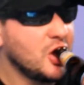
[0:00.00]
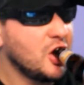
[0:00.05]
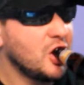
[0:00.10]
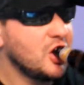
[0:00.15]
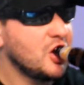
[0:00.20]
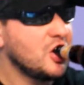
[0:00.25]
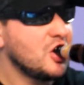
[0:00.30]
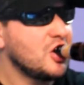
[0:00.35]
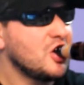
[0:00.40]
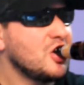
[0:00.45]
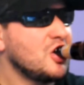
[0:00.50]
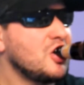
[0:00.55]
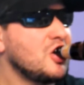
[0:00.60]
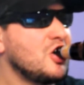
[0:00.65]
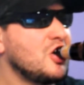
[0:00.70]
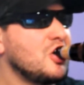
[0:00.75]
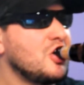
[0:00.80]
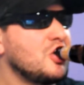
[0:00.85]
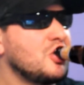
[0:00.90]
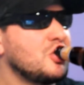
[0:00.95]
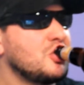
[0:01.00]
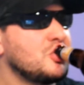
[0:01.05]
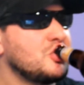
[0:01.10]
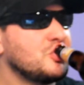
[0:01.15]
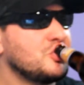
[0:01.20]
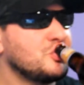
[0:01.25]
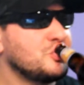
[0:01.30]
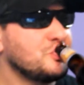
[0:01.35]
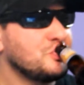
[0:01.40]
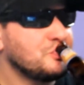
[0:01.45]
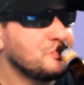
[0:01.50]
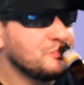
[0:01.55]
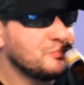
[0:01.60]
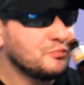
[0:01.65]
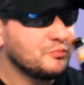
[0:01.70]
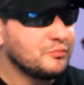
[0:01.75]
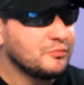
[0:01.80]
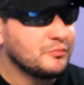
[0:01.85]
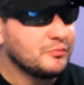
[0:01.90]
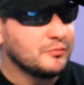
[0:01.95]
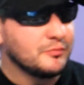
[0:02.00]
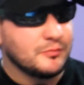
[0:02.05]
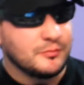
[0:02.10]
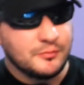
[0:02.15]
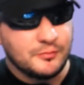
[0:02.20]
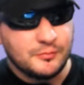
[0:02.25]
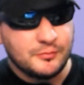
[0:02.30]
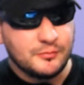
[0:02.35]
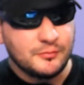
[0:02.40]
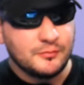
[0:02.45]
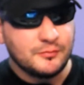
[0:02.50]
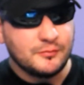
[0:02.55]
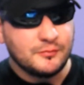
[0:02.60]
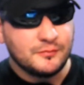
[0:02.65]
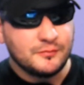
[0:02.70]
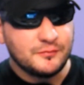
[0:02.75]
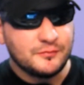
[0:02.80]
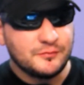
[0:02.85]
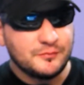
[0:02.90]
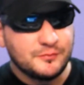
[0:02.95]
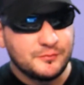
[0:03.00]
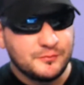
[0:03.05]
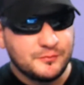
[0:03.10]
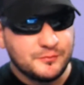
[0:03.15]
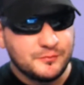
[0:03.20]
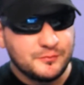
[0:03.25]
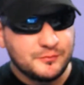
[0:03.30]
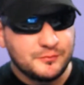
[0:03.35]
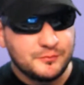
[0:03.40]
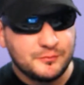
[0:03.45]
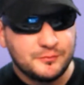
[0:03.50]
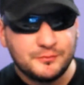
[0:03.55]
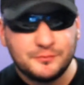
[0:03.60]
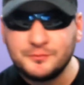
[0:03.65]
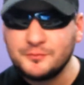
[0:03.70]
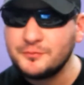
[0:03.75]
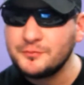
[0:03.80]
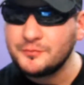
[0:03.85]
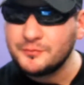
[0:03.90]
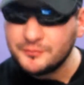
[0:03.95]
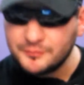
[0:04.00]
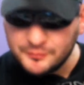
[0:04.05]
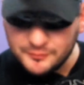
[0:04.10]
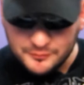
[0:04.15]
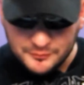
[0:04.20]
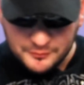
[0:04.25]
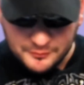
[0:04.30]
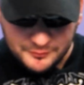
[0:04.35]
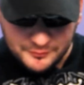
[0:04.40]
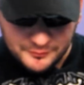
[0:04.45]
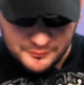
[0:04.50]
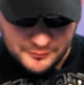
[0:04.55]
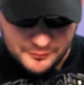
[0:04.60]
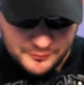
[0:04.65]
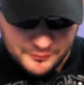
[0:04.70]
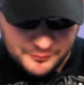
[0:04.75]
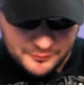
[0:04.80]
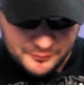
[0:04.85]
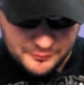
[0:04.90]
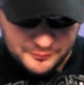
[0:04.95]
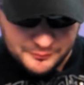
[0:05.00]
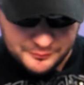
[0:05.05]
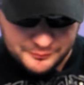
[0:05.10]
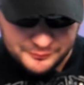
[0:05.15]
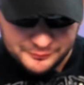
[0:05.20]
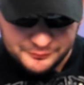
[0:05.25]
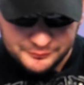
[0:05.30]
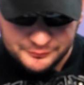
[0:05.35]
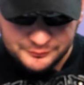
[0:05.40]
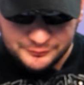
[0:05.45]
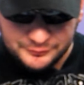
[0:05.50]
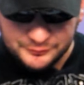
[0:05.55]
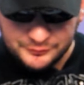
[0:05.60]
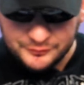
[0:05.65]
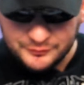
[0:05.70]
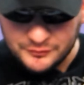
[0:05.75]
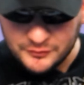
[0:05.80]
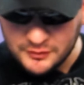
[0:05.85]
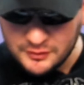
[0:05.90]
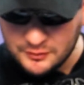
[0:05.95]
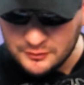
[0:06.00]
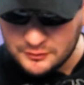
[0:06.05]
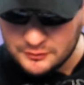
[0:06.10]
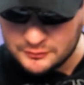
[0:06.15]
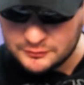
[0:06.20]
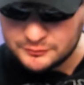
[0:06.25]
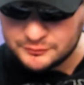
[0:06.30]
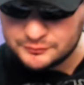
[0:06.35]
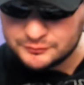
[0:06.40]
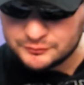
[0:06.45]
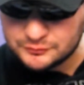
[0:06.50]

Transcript: Nothing is said.